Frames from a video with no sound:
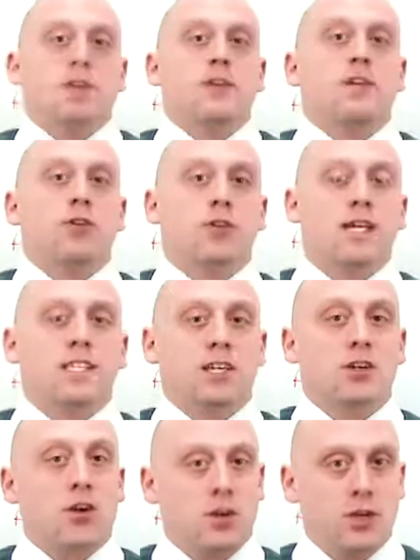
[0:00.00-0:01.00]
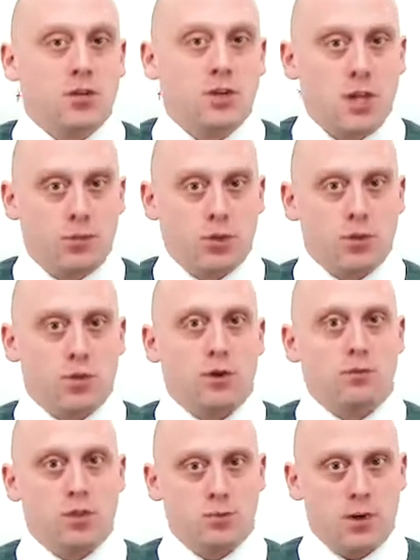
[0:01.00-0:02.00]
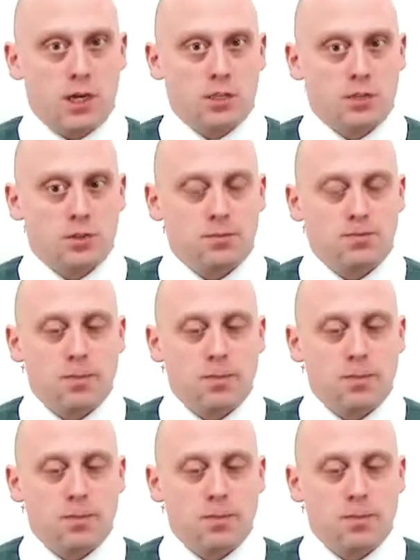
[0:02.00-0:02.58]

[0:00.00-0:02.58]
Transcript: it creates a cardioinhibitory response,